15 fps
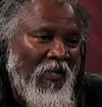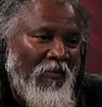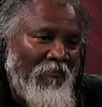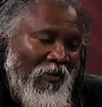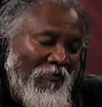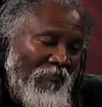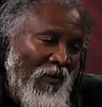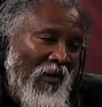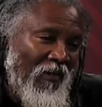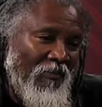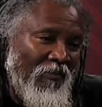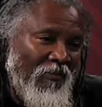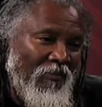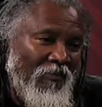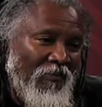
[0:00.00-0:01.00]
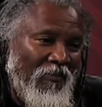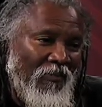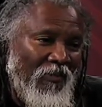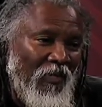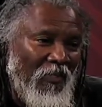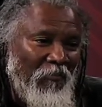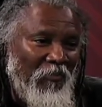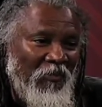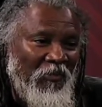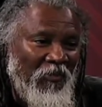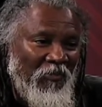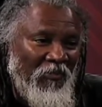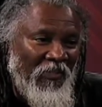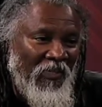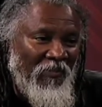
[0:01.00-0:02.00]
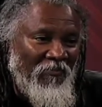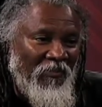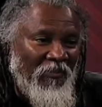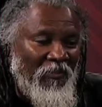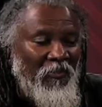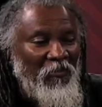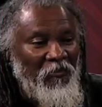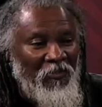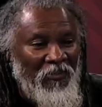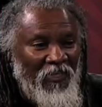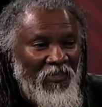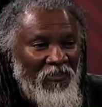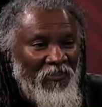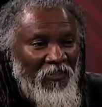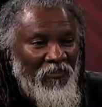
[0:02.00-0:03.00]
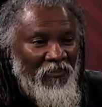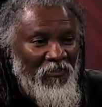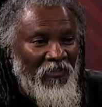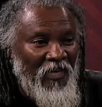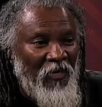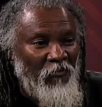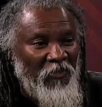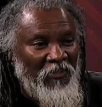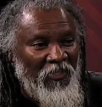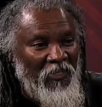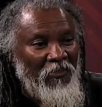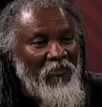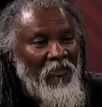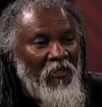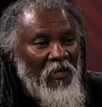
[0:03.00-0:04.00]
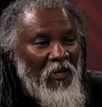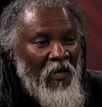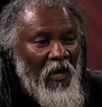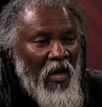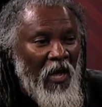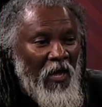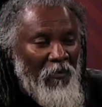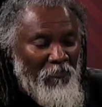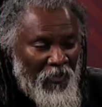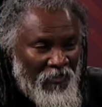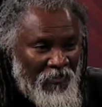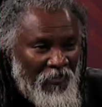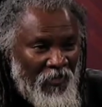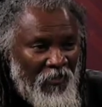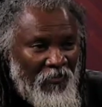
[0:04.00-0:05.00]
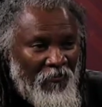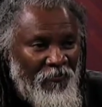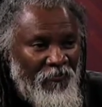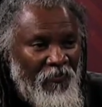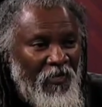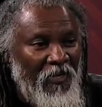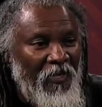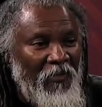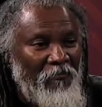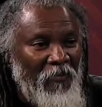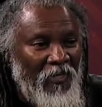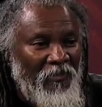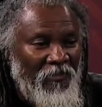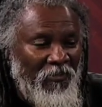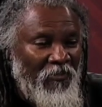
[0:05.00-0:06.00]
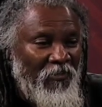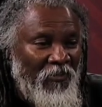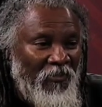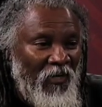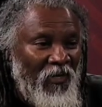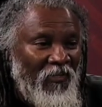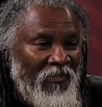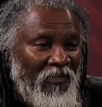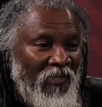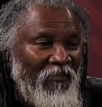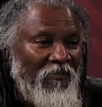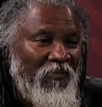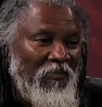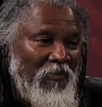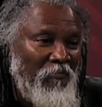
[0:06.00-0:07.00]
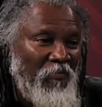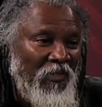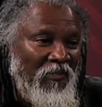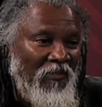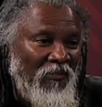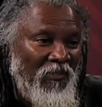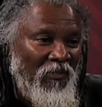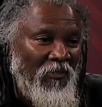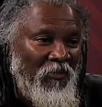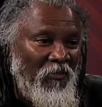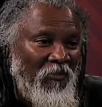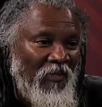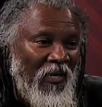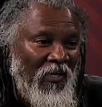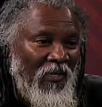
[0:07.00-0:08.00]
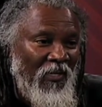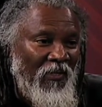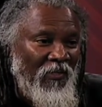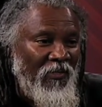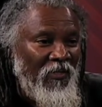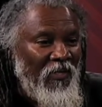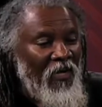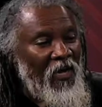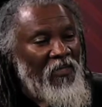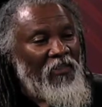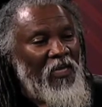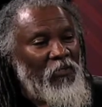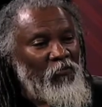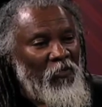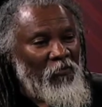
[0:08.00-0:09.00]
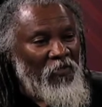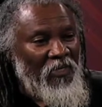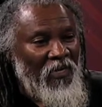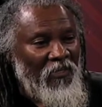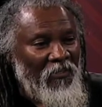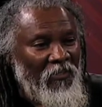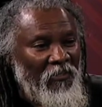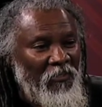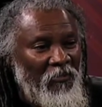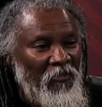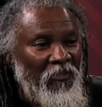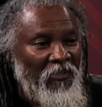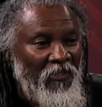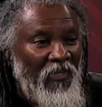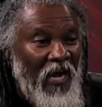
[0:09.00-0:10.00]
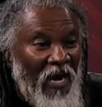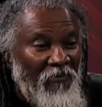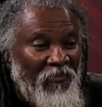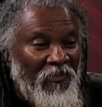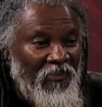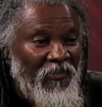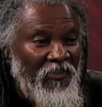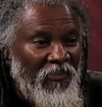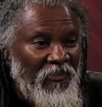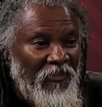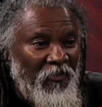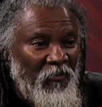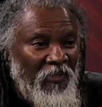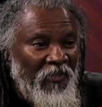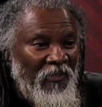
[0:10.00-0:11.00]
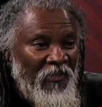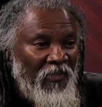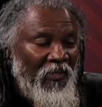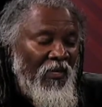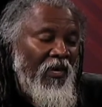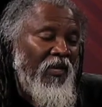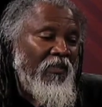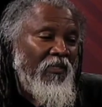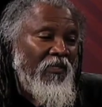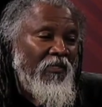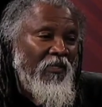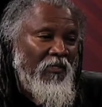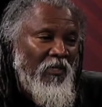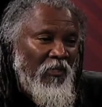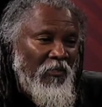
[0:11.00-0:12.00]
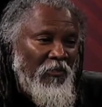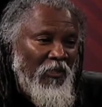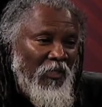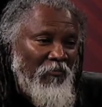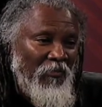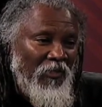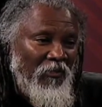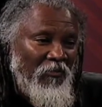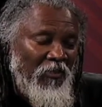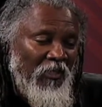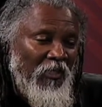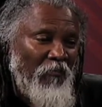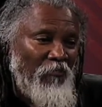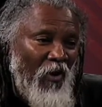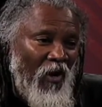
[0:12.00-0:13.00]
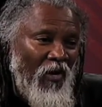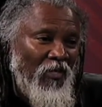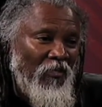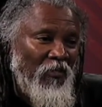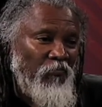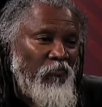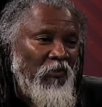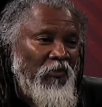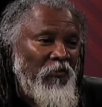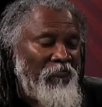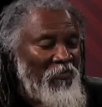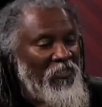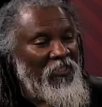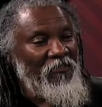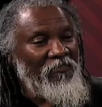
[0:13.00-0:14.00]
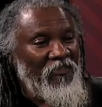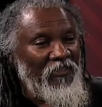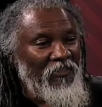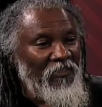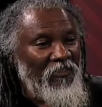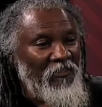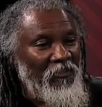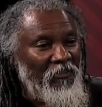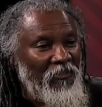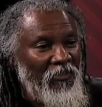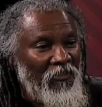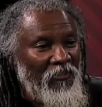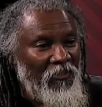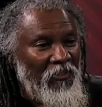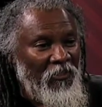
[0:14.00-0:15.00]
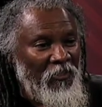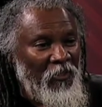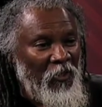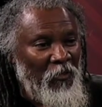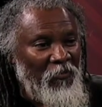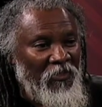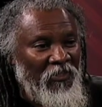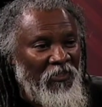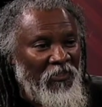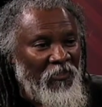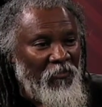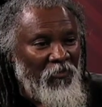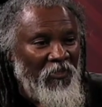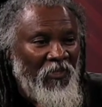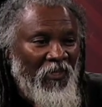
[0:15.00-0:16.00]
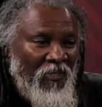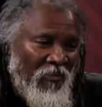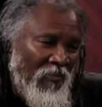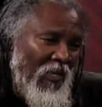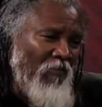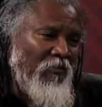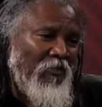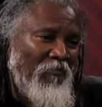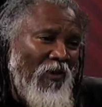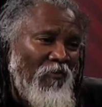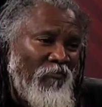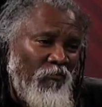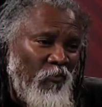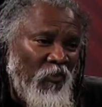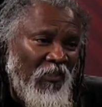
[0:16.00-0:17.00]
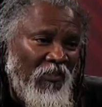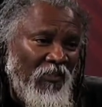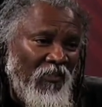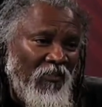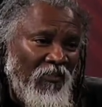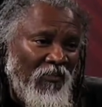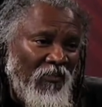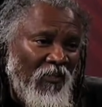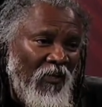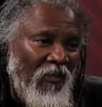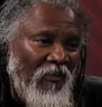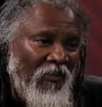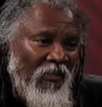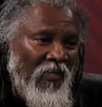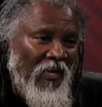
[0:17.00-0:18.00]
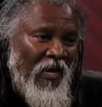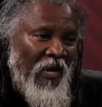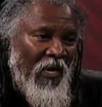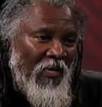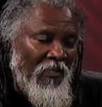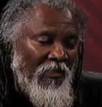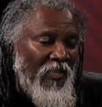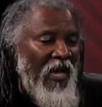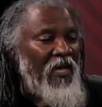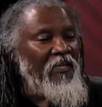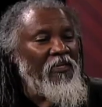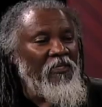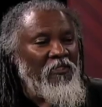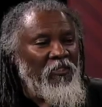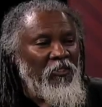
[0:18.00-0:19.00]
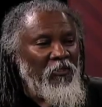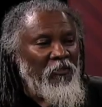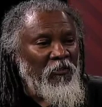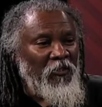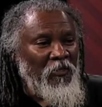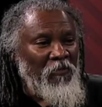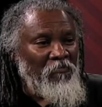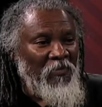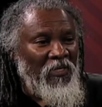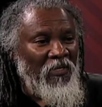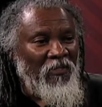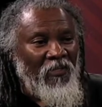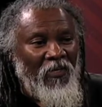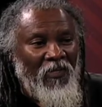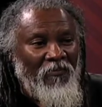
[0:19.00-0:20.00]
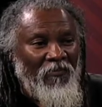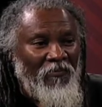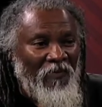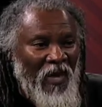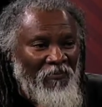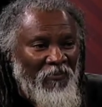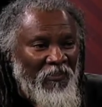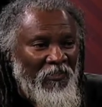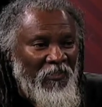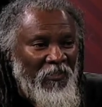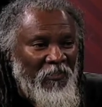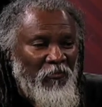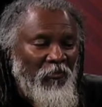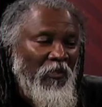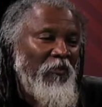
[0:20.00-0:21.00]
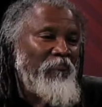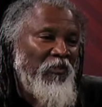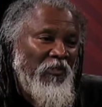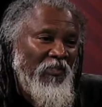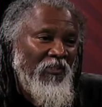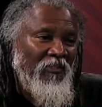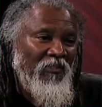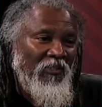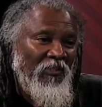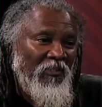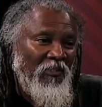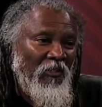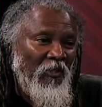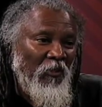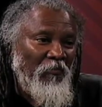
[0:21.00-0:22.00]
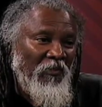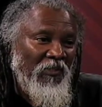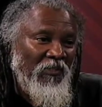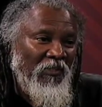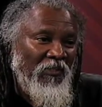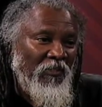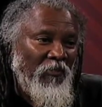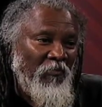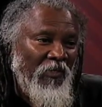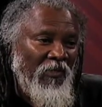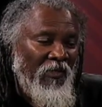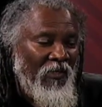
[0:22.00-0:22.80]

My father, the Honorable Joe Davis, who's an ancestor now, would take myself and my sister, Charlotte Davis, to meetings of the UNIA. And that's where we got introduced to African history. And then another gentleman, Lieutenant Parks, would specifically introduce us to Ethiopian history. So that was about 40 years ago. And that instilled in me a love of African history, and particularly Ethiopian history.